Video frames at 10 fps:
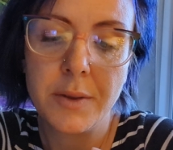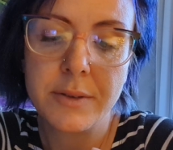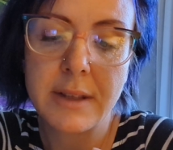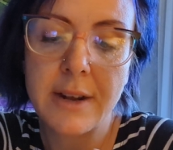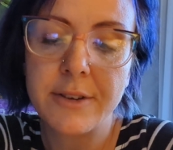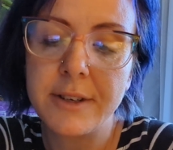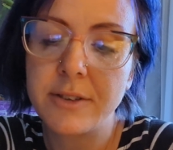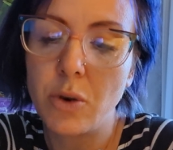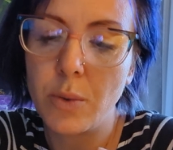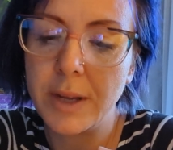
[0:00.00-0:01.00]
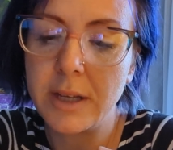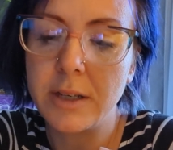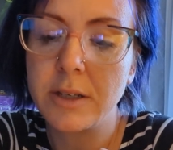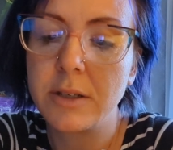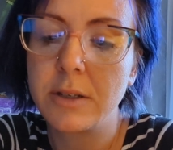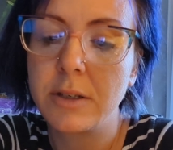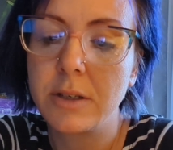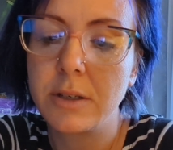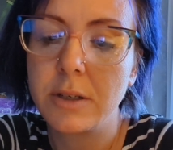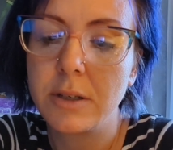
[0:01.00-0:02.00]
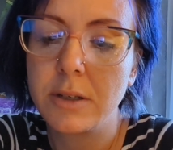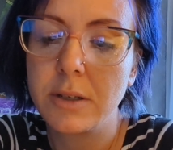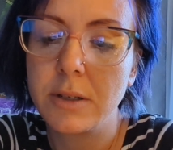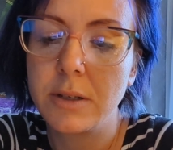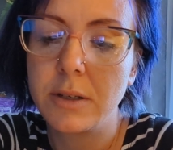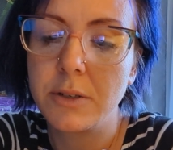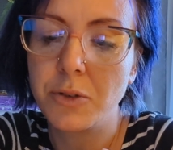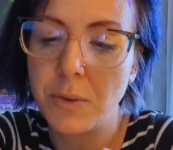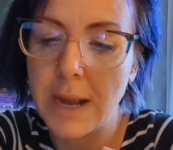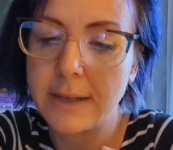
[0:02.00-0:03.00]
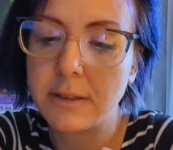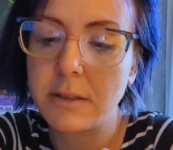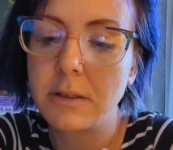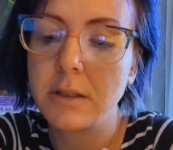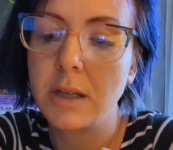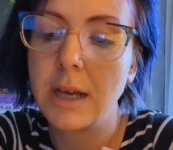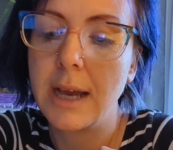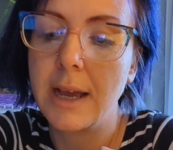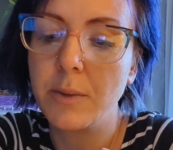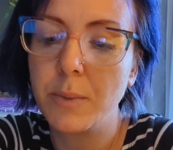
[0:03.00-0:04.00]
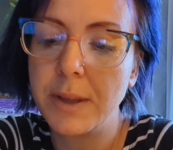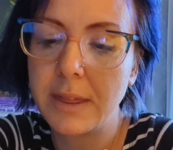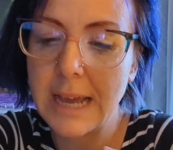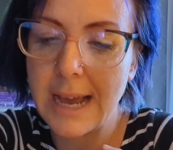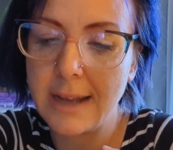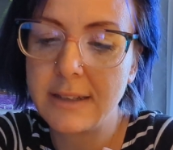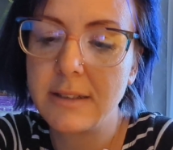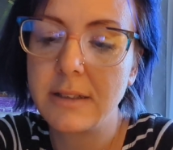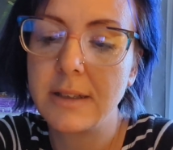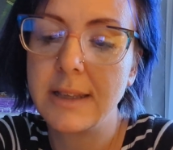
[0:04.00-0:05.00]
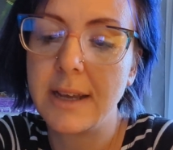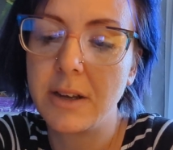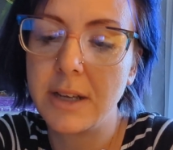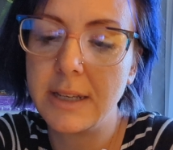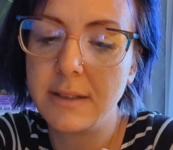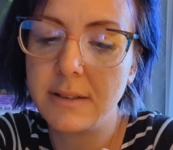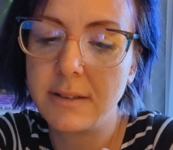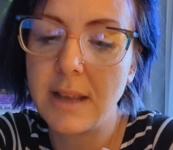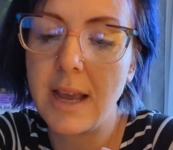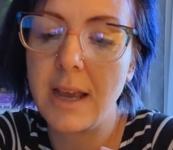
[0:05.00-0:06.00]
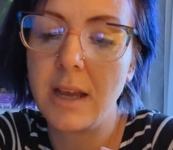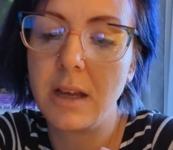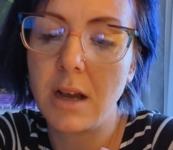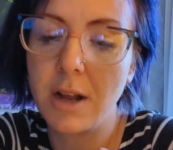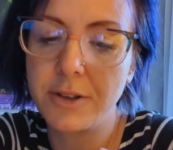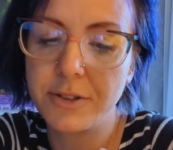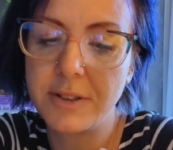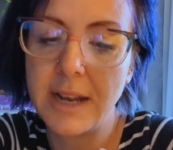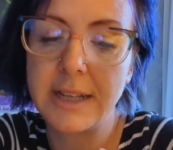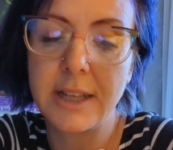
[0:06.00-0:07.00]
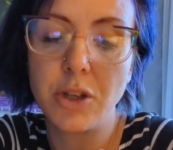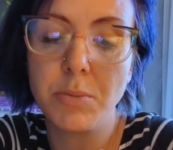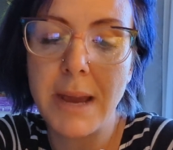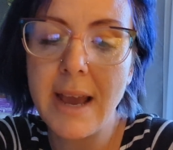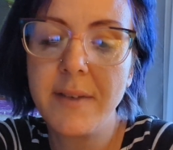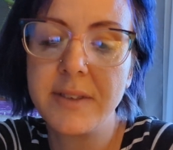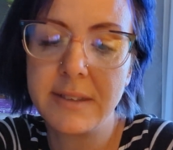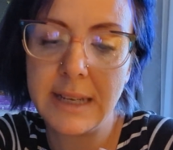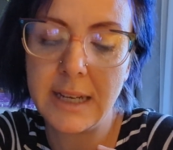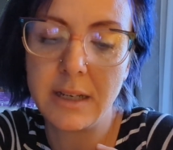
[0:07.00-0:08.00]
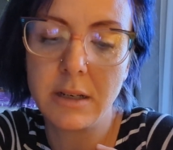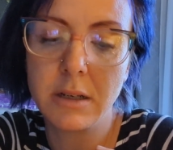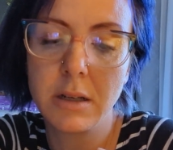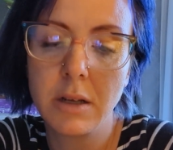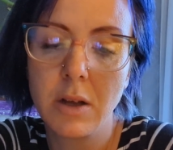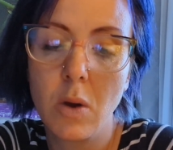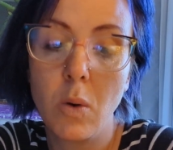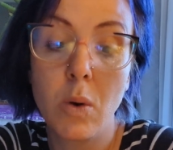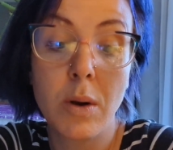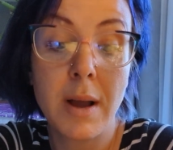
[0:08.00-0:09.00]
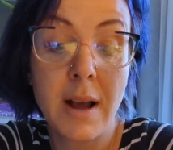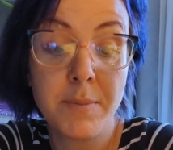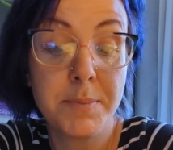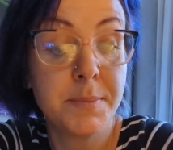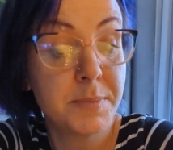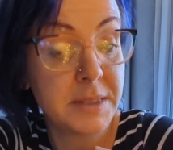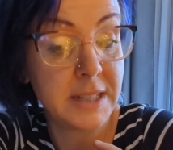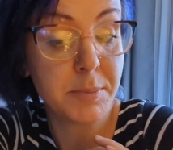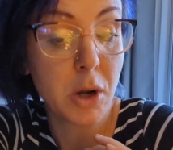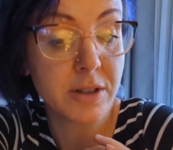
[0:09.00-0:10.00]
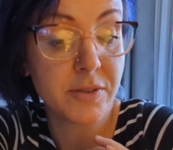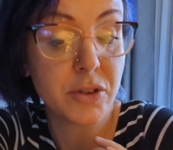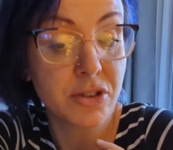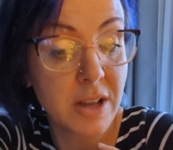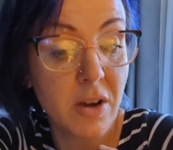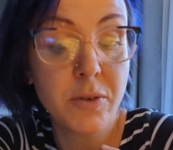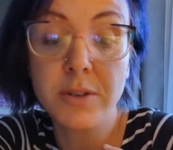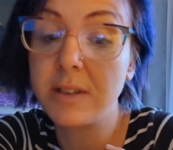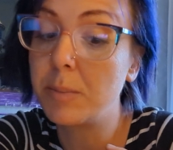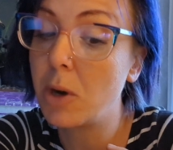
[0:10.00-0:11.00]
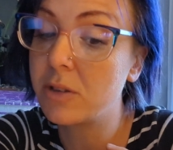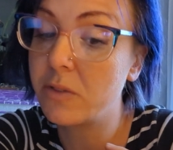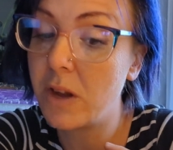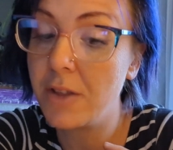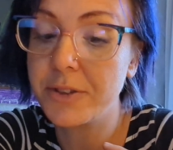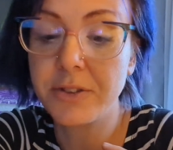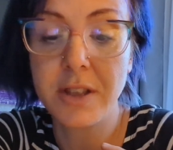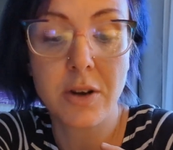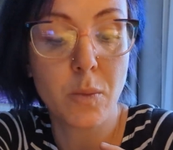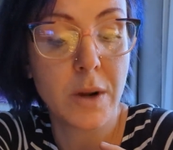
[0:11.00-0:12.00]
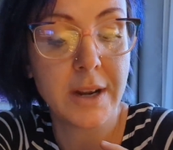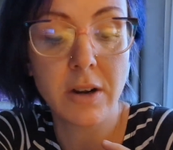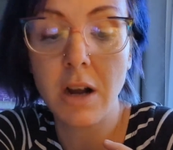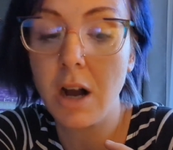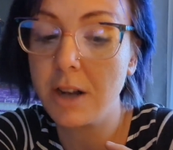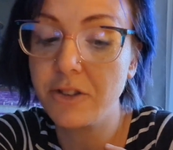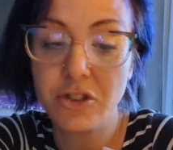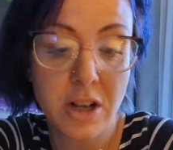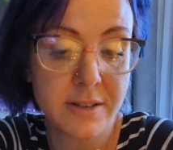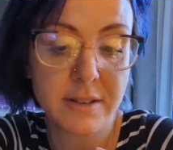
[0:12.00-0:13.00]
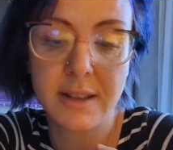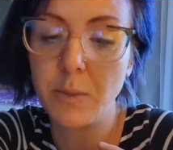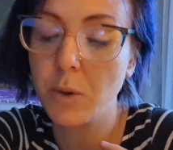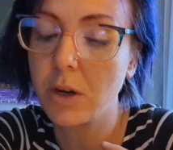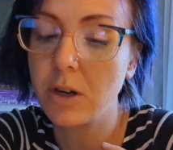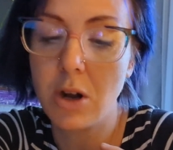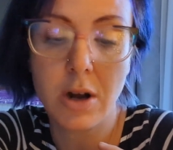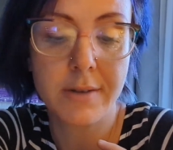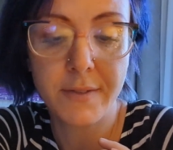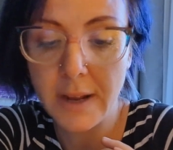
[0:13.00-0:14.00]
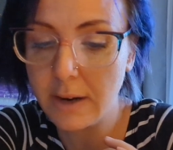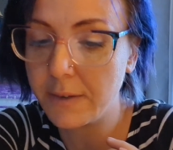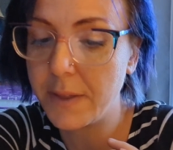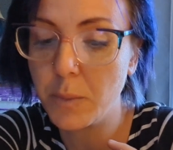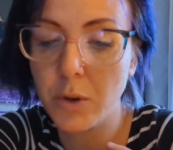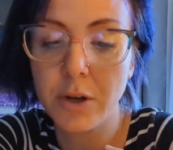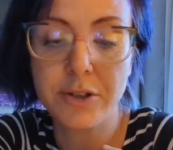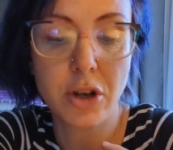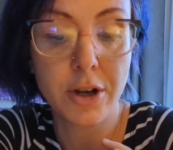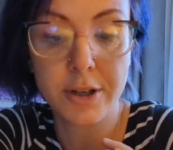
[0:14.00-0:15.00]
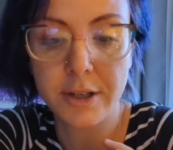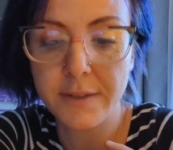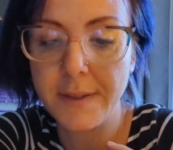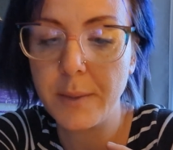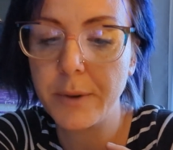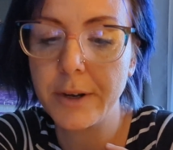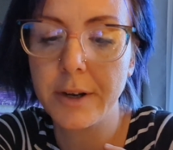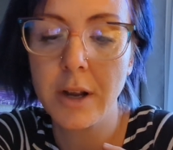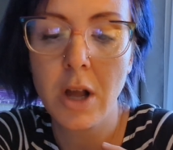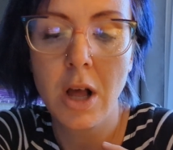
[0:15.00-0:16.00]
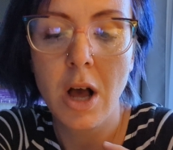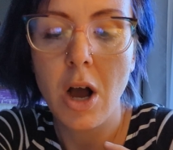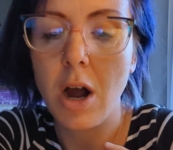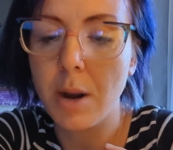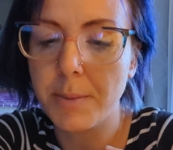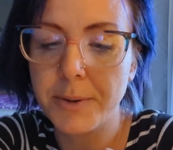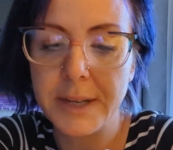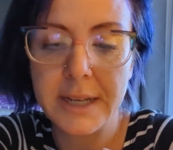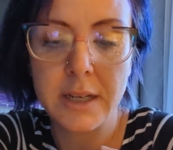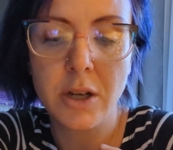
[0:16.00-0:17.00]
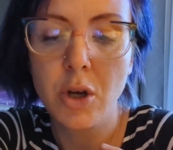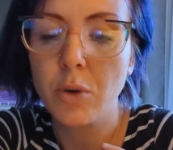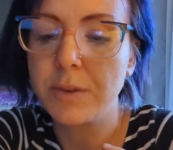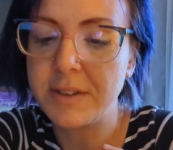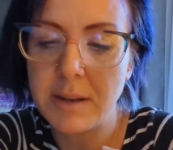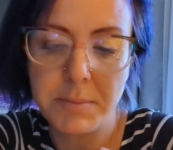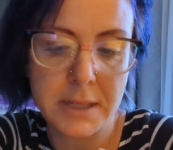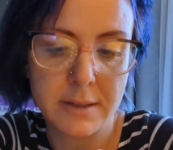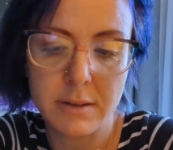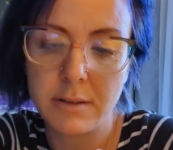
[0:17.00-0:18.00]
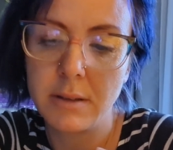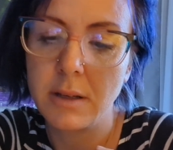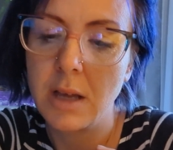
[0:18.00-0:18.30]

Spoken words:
Saturn is going direct. And with that, there is a understanding that you may have seen or have seen parts of yourself or seen parts of others that were unjust. They were not fair. They were dark. They were harboring resentments.